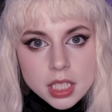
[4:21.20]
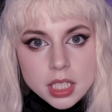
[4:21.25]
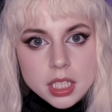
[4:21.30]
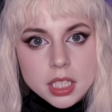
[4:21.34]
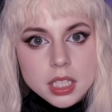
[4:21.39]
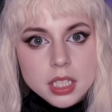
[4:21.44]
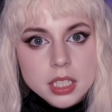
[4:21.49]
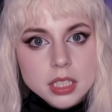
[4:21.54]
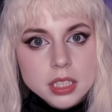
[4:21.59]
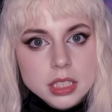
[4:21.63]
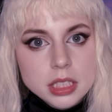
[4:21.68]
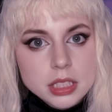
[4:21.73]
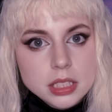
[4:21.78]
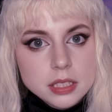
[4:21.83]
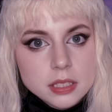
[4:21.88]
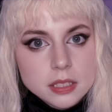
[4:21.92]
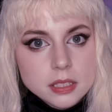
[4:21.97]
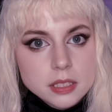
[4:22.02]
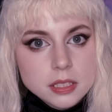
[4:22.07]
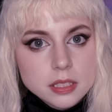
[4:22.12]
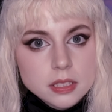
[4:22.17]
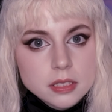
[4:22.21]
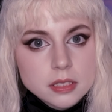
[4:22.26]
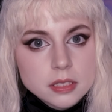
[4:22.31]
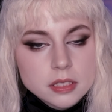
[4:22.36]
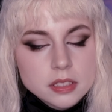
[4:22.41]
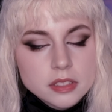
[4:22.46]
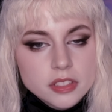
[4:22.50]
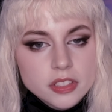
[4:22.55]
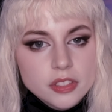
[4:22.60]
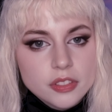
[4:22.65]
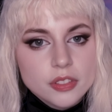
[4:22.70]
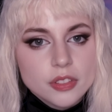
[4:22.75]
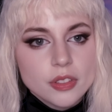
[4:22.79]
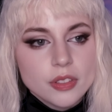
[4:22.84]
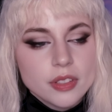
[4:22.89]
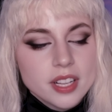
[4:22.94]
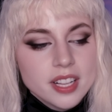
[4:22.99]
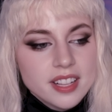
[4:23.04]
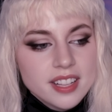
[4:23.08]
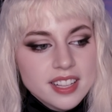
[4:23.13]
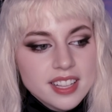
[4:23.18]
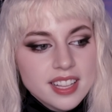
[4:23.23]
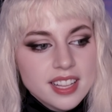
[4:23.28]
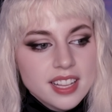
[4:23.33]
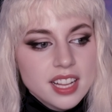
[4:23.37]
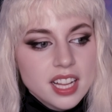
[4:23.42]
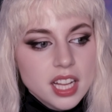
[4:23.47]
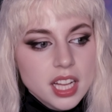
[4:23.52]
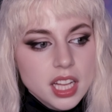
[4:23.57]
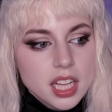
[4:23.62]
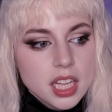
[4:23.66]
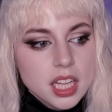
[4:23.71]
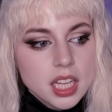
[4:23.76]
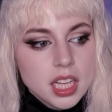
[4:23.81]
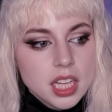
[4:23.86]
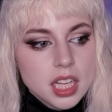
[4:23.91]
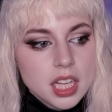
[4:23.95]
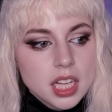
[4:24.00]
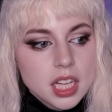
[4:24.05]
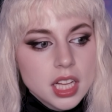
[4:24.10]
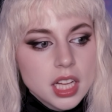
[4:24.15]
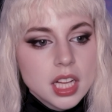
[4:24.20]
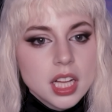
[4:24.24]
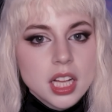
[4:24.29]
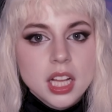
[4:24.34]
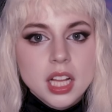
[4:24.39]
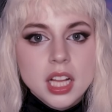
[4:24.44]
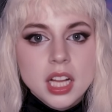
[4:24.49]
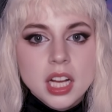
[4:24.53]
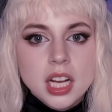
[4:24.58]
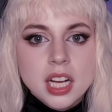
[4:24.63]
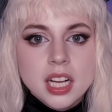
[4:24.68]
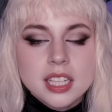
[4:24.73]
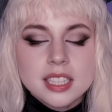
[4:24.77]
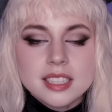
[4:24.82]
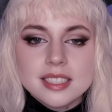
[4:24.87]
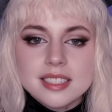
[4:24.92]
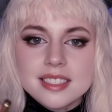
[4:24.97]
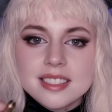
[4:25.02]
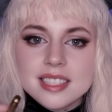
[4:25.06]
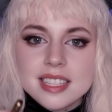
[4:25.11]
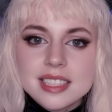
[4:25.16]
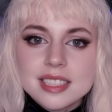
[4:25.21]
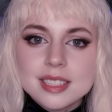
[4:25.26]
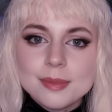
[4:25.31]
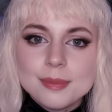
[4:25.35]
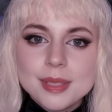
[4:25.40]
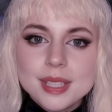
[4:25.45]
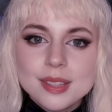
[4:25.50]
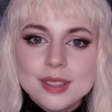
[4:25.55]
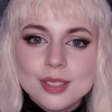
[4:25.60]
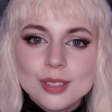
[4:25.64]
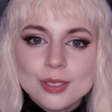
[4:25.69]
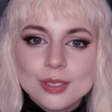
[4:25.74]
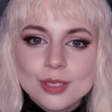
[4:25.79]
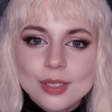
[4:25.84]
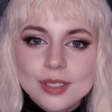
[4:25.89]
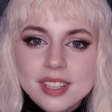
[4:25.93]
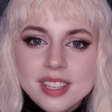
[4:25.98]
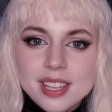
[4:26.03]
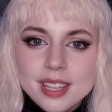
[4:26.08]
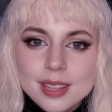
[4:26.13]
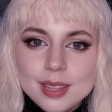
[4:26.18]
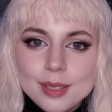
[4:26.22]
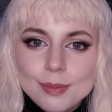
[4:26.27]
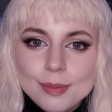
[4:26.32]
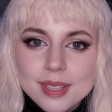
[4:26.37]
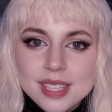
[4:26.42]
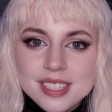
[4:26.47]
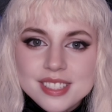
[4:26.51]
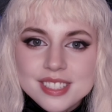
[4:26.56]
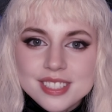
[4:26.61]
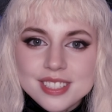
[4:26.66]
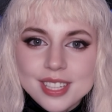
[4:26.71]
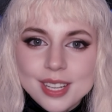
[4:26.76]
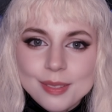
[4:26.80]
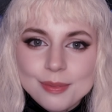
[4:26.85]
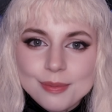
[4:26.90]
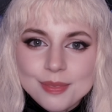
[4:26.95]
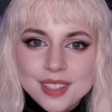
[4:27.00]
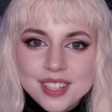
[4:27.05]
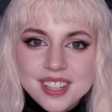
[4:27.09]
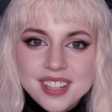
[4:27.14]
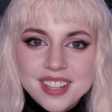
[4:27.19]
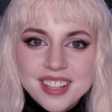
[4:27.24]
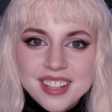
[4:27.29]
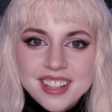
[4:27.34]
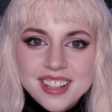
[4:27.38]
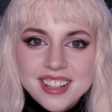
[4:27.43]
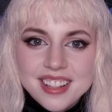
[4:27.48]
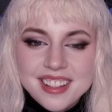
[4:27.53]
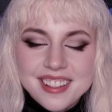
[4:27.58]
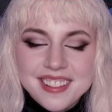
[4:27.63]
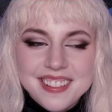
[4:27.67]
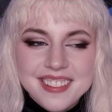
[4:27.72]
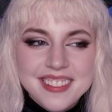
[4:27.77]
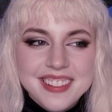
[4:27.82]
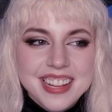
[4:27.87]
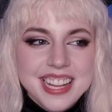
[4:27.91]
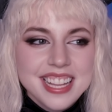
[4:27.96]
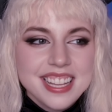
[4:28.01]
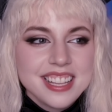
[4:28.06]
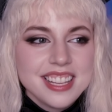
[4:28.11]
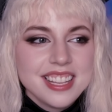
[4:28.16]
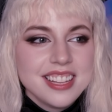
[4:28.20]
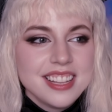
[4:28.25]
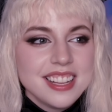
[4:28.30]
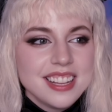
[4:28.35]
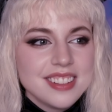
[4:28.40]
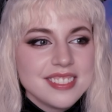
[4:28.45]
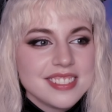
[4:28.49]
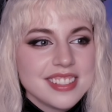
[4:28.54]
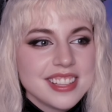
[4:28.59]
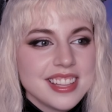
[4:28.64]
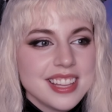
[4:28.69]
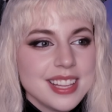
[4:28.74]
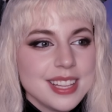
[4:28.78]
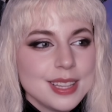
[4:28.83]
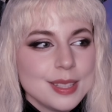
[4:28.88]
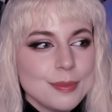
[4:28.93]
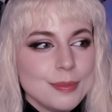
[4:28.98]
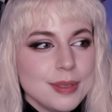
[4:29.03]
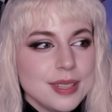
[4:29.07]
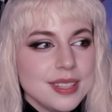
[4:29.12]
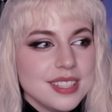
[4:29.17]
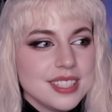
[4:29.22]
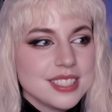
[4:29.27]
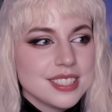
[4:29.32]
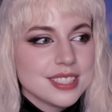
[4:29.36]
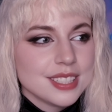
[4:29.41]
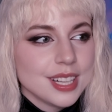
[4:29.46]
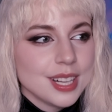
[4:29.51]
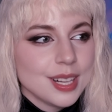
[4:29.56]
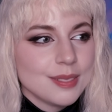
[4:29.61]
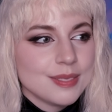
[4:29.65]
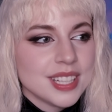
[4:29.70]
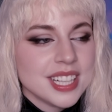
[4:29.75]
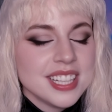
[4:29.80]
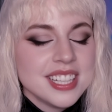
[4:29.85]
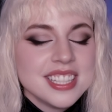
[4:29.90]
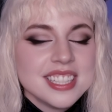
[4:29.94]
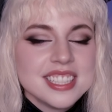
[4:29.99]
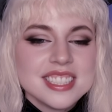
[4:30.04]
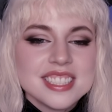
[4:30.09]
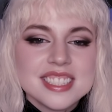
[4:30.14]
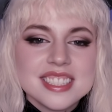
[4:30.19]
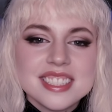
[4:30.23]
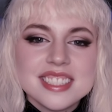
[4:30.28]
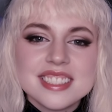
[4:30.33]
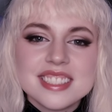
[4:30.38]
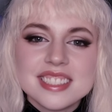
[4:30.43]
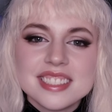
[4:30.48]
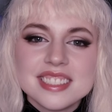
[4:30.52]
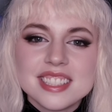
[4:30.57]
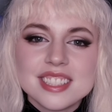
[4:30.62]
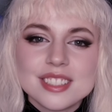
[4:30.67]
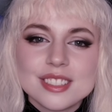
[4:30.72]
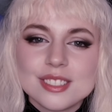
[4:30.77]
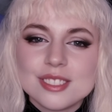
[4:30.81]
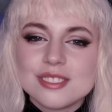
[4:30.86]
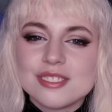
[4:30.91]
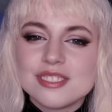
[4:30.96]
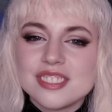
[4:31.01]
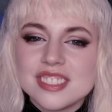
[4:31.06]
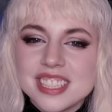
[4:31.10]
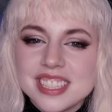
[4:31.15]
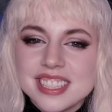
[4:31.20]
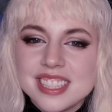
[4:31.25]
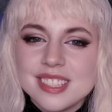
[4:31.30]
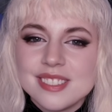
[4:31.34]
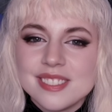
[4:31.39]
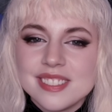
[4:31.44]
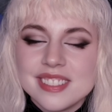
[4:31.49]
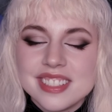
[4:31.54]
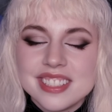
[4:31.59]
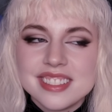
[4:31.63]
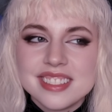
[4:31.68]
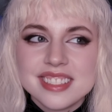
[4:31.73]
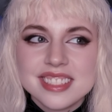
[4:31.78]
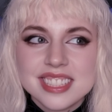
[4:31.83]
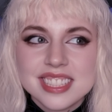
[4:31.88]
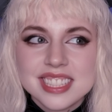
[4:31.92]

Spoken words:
Oh, you know Hawkeye. Does that mean you know Kate Bishop? Oh, I love Kate Bishop. She's another funny one.